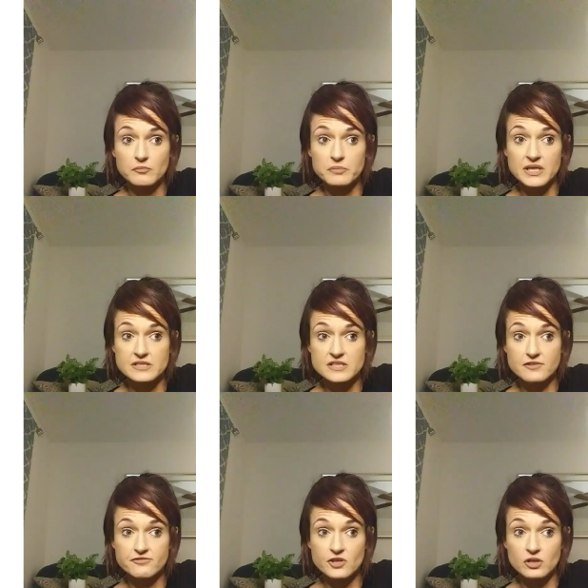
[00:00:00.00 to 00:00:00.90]
because I
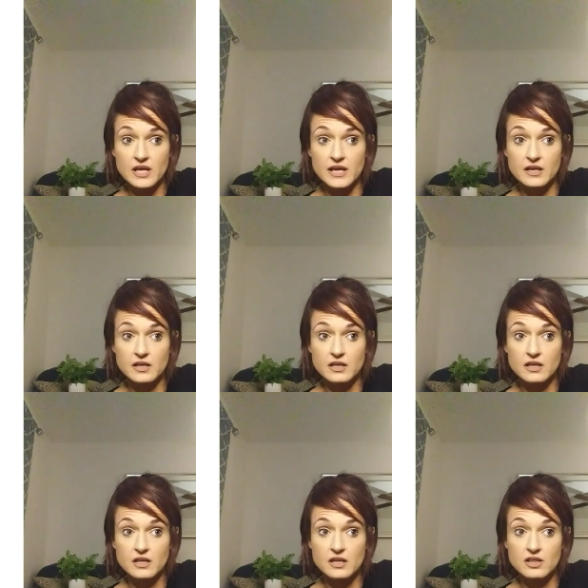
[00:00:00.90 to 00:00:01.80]
feel like
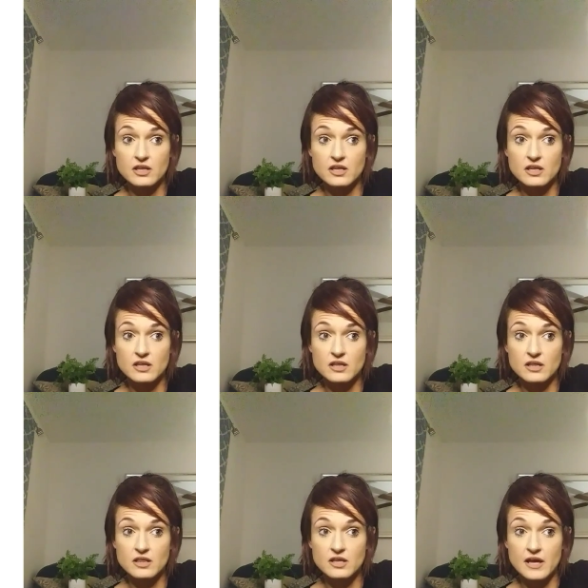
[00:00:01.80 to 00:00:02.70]

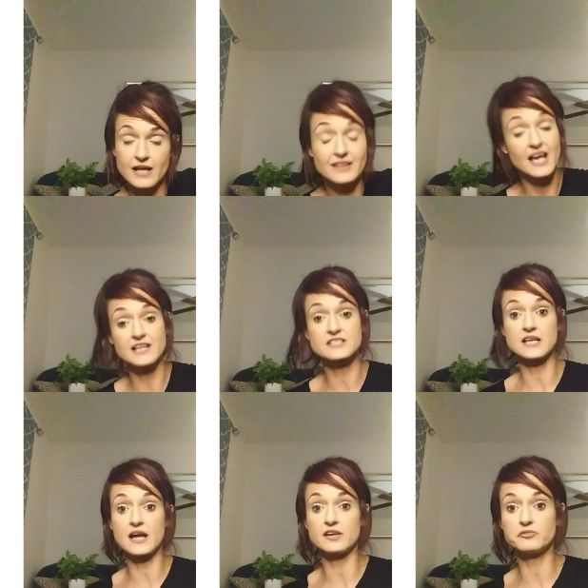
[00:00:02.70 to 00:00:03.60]
that
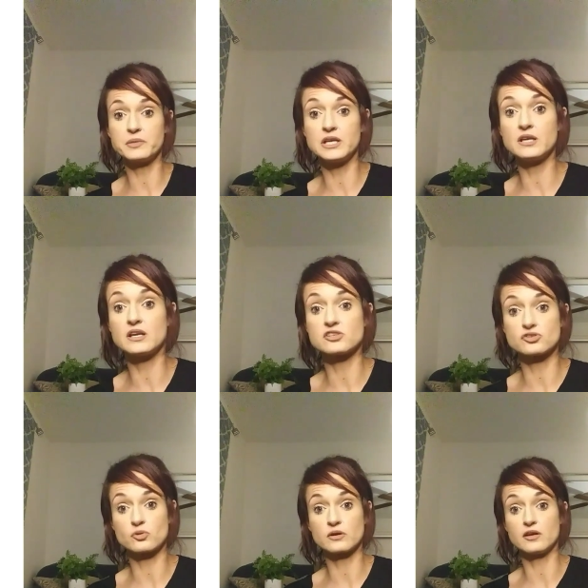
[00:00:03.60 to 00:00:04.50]
side of me
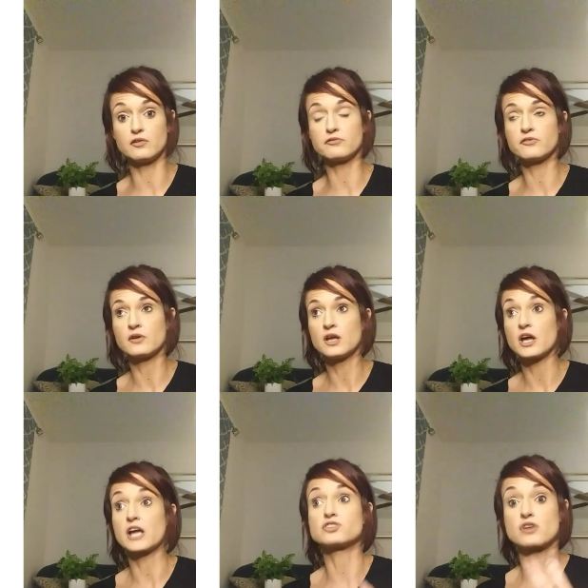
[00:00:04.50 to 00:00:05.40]
is sort of
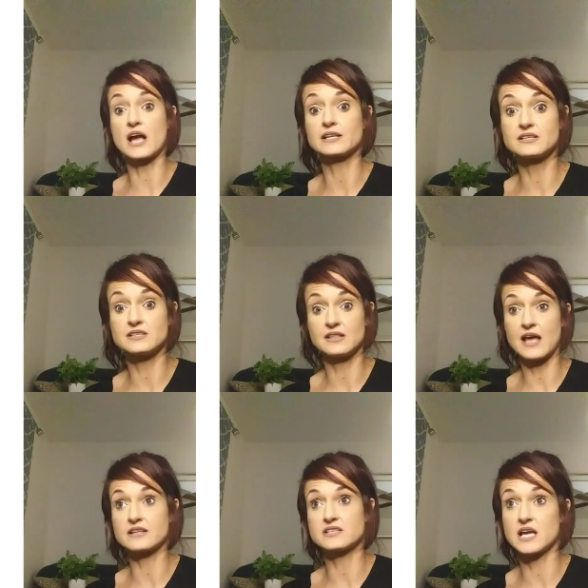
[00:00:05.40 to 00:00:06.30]
attracted to
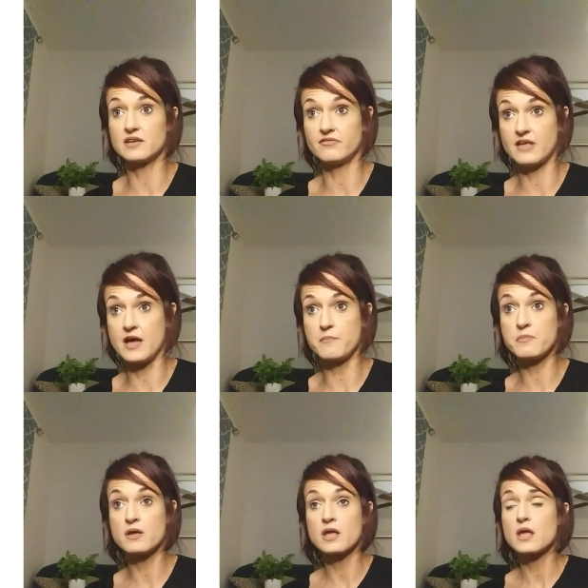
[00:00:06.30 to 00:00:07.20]
that side of
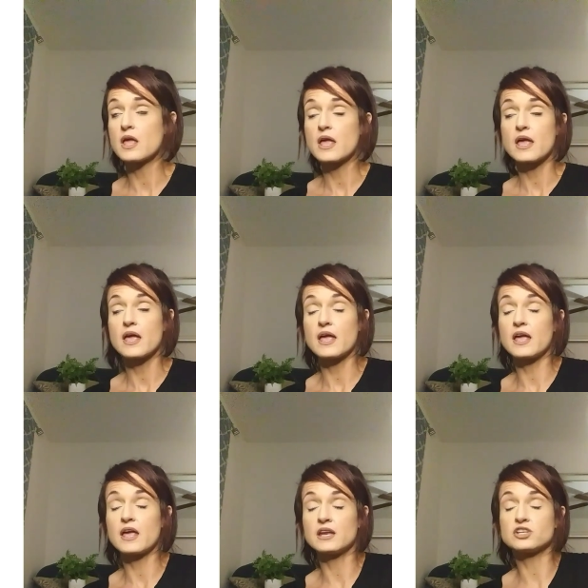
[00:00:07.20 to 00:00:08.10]
them.
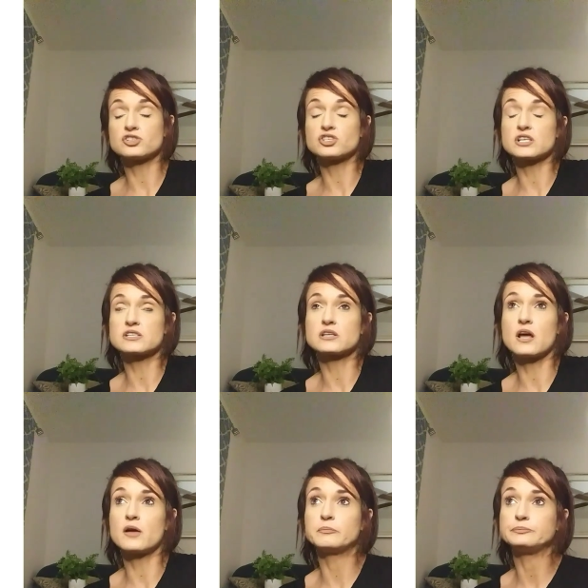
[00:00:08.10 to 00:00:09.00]
And it's just
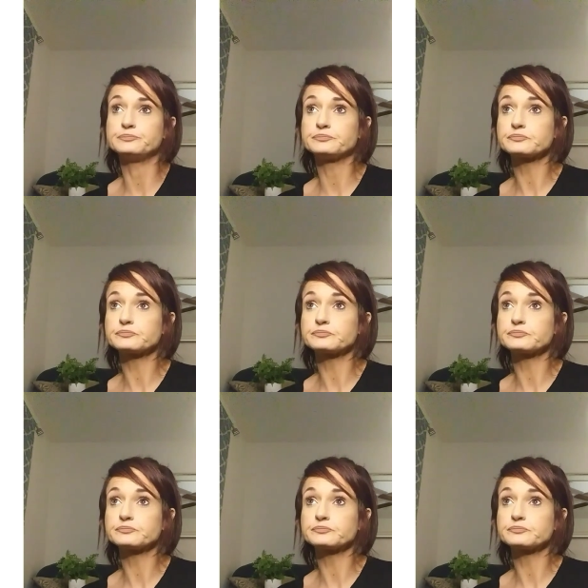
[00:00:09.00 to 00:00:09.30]
I'm